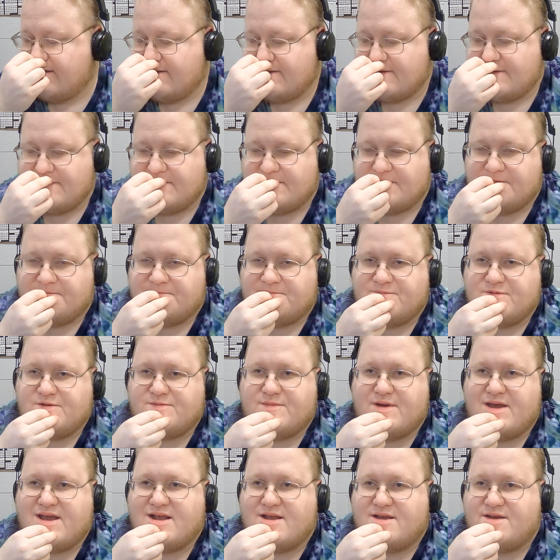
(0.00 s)
um, no
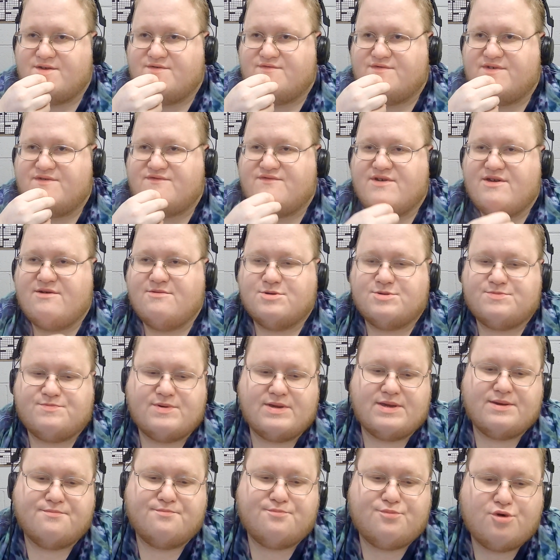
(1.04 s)
matter if he was
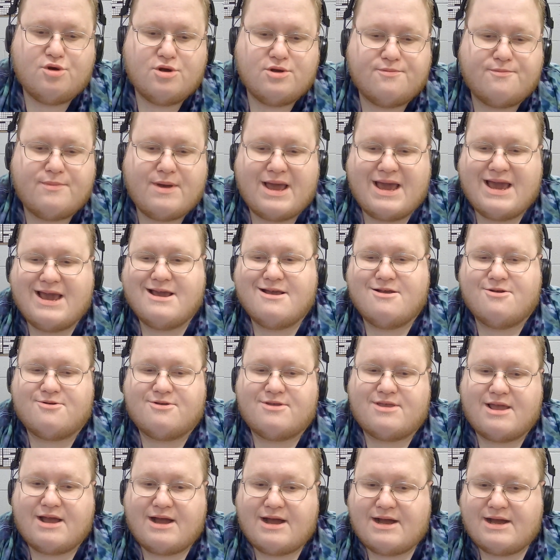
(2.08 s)
being booked bad or
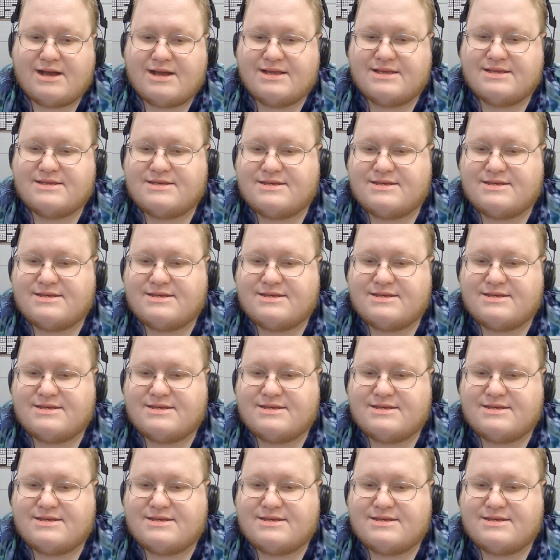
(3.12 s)
not,